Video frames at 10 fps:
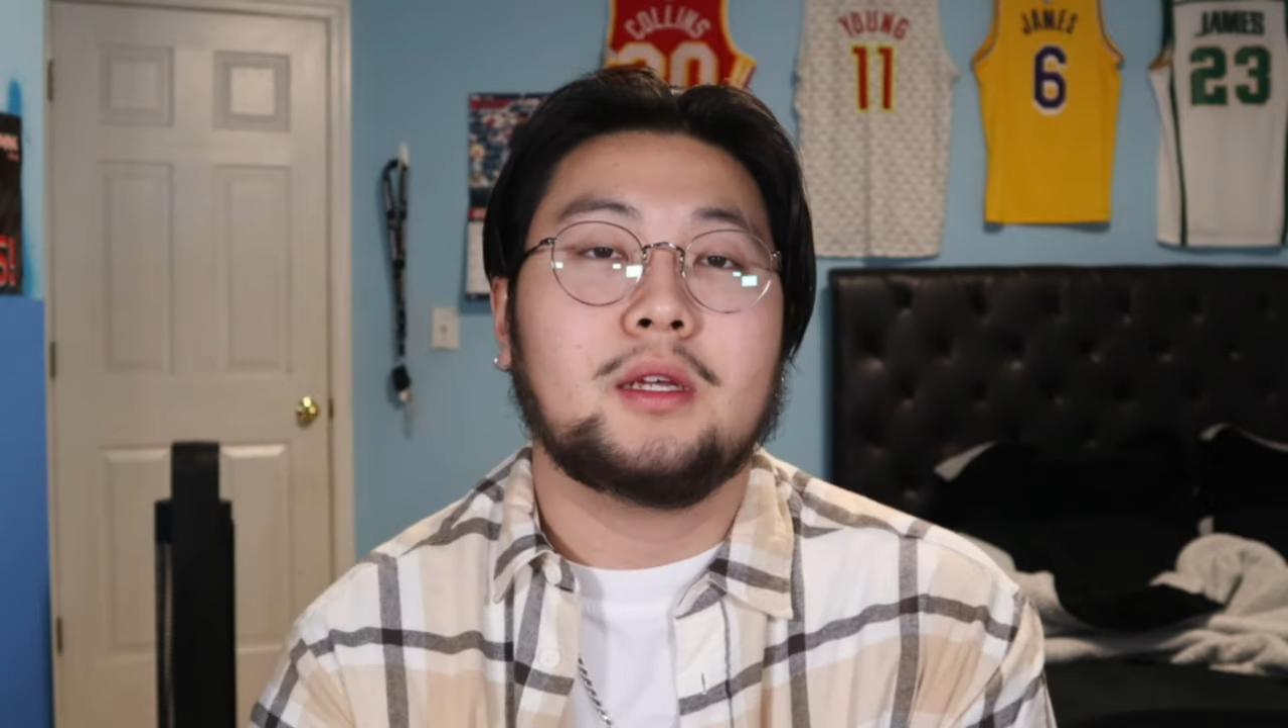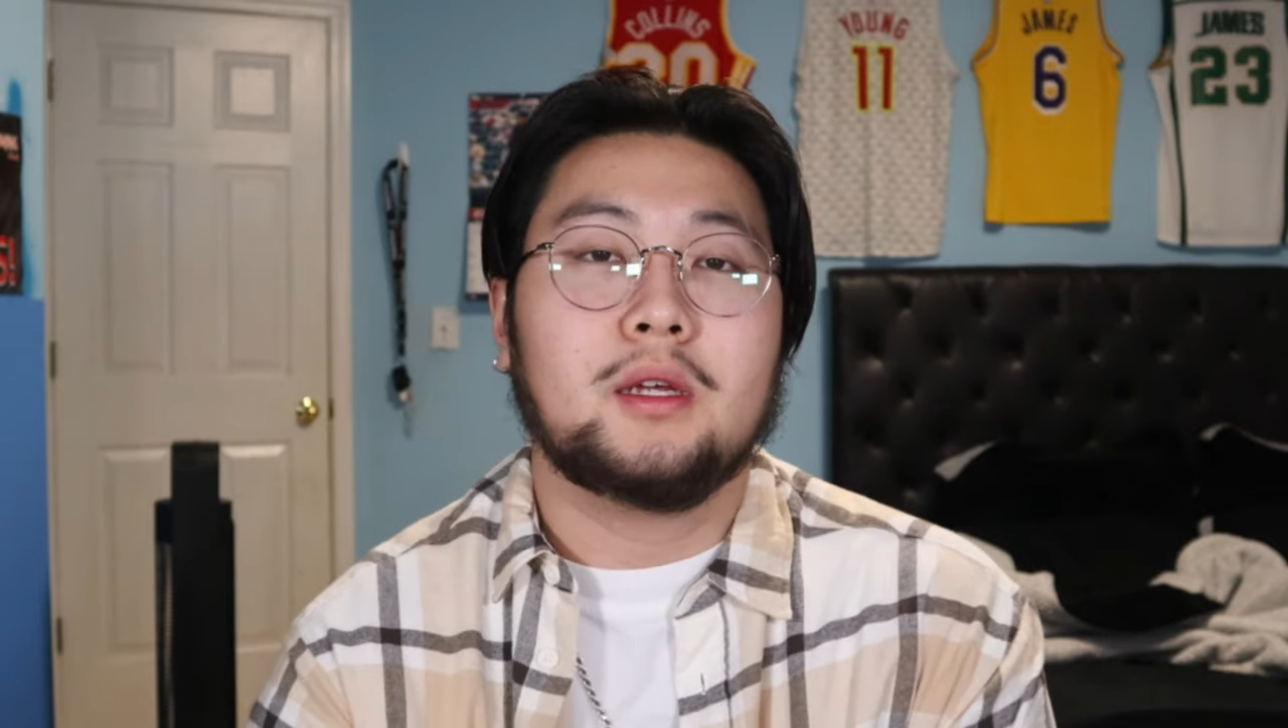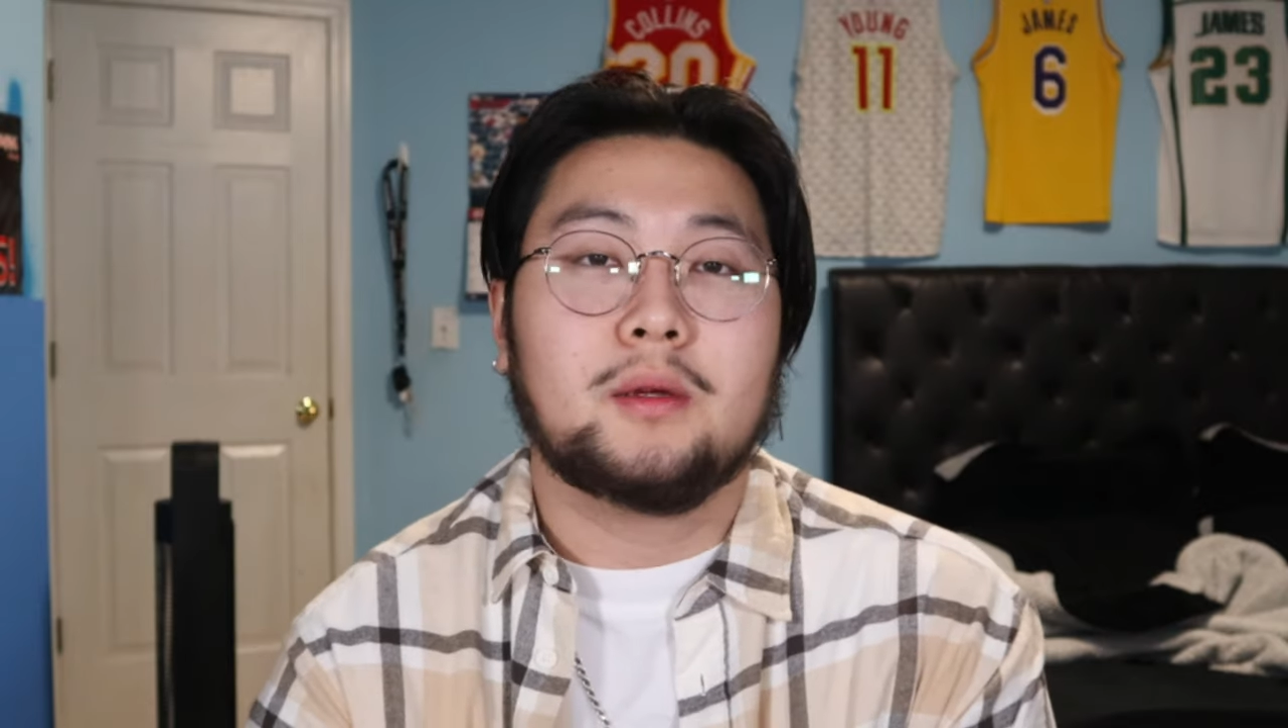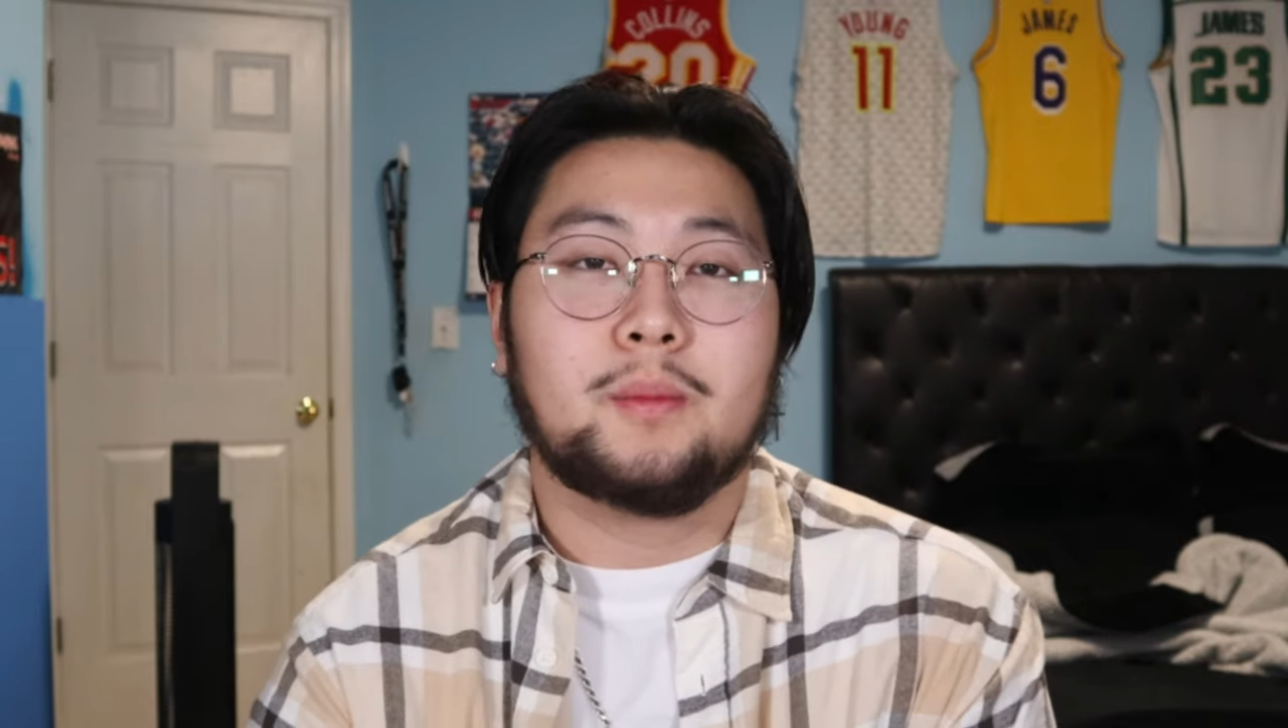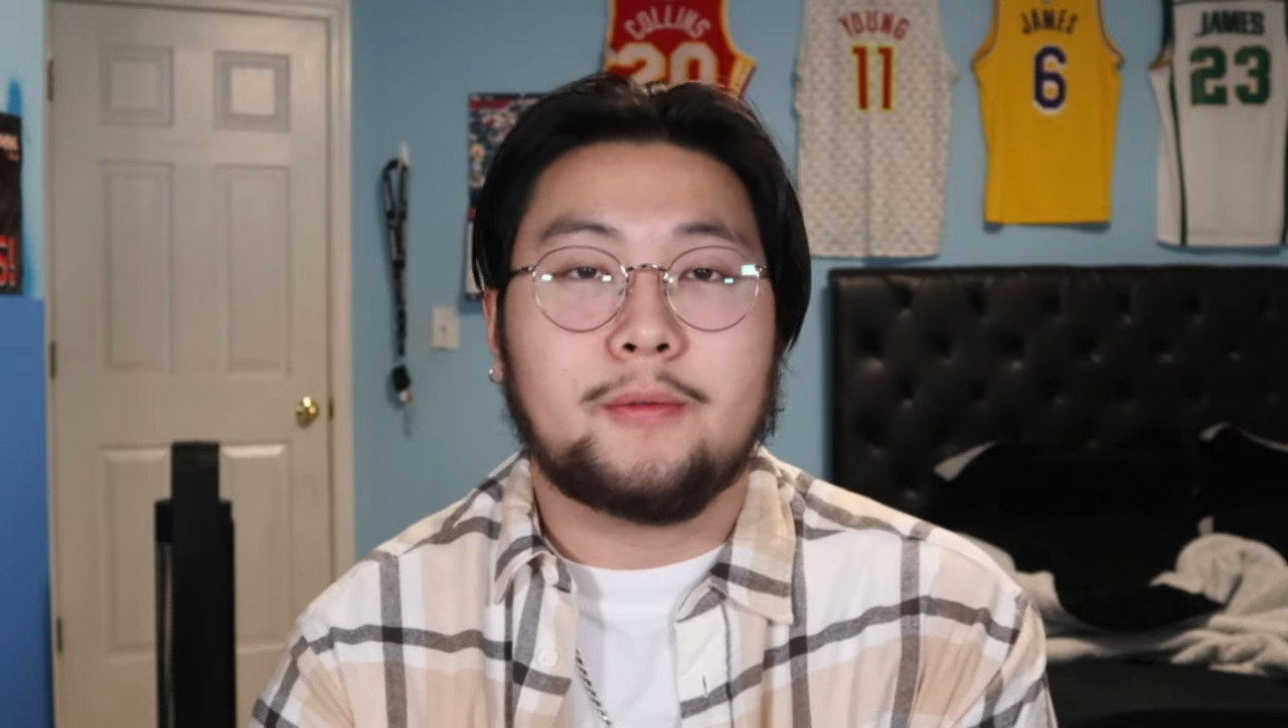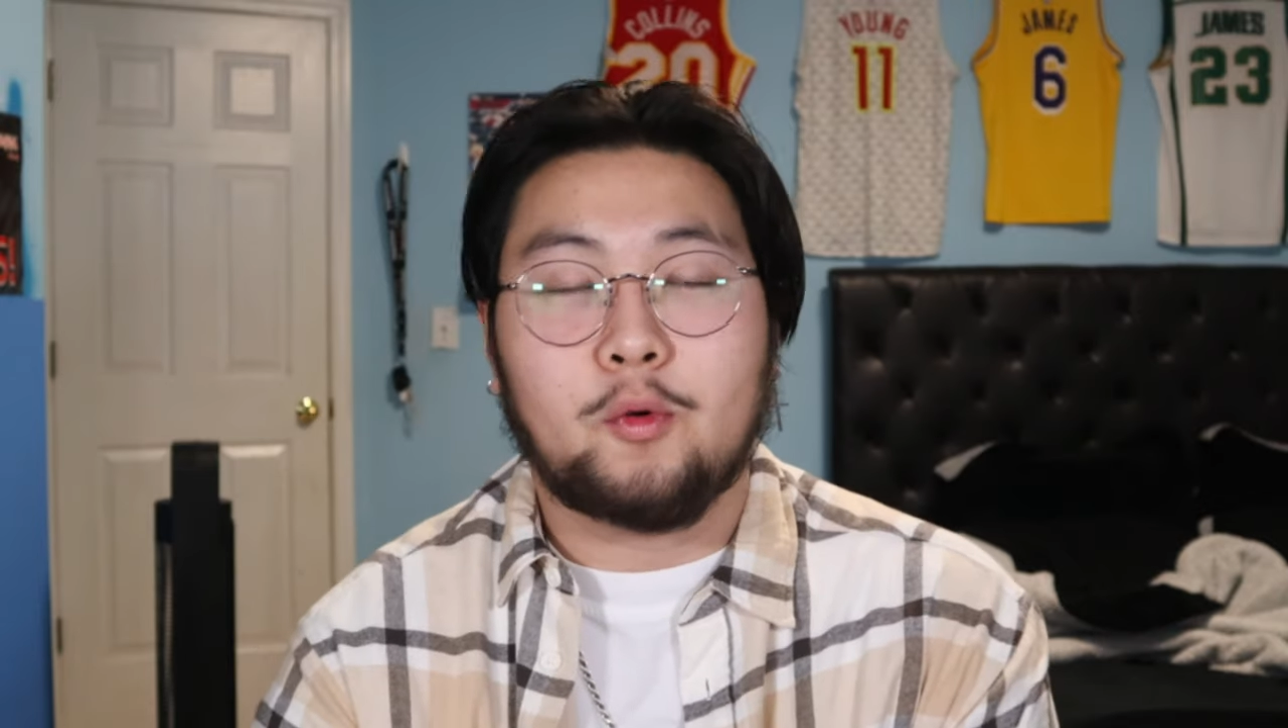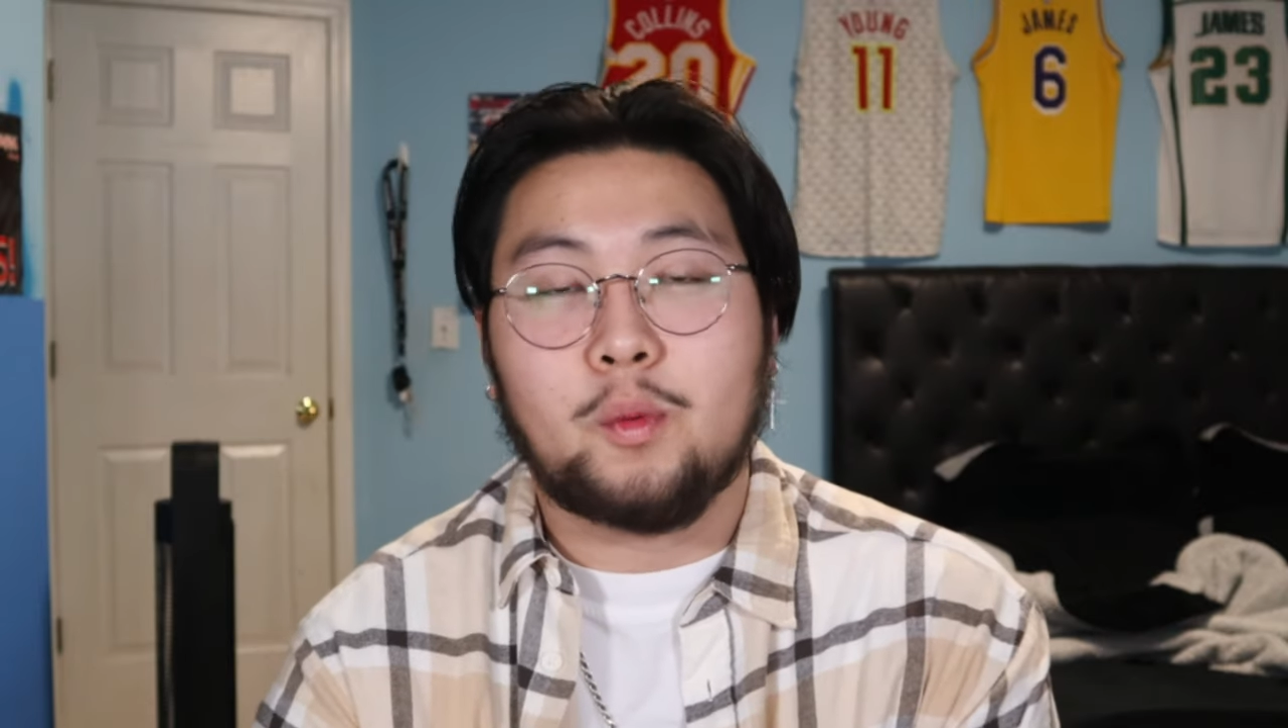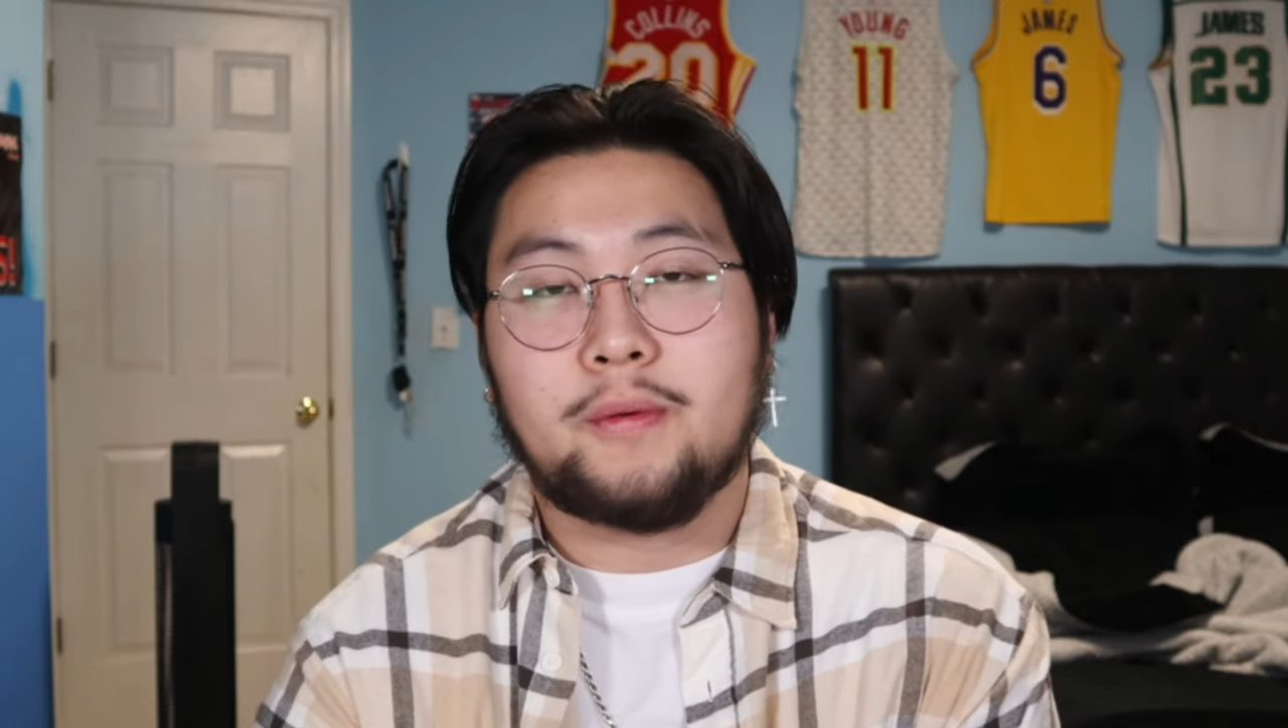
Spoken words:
before we finish